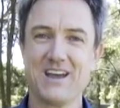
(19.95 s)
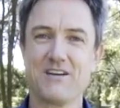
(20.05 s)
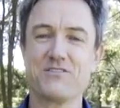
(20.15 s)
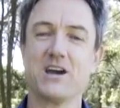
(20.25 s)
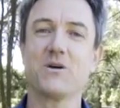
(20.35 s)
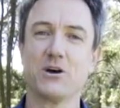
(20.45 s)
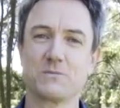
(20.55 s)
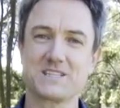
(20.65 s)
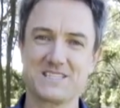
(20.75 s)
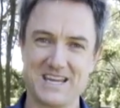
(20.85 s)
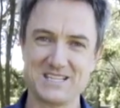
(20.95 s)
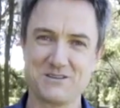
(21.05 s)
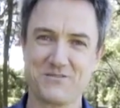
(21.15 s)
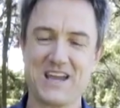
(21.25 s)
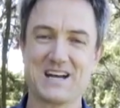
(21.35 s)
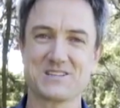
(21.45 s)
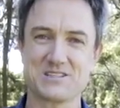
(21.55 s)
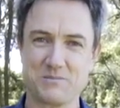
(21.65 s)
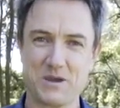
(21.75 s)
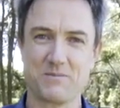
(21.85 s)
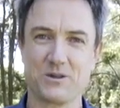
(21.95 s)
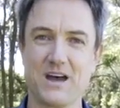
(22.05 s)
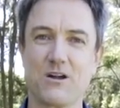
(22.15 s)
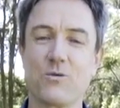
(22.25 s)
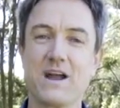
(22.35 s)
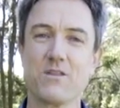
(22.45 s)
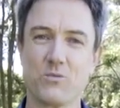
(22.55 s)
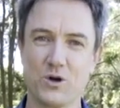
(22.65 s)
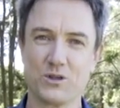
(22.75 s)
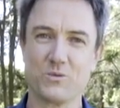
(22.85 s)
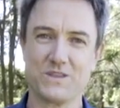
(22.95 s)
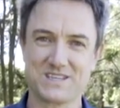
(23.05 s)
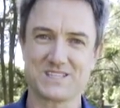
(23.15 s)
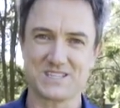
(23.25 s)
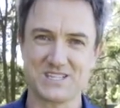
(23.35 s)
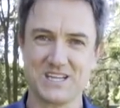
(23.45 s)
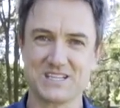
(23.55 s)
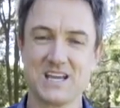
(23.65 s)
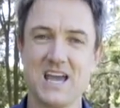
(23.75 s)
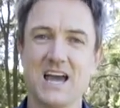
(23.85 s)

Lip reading: have now helped tens of thousands of people around the world with this disease,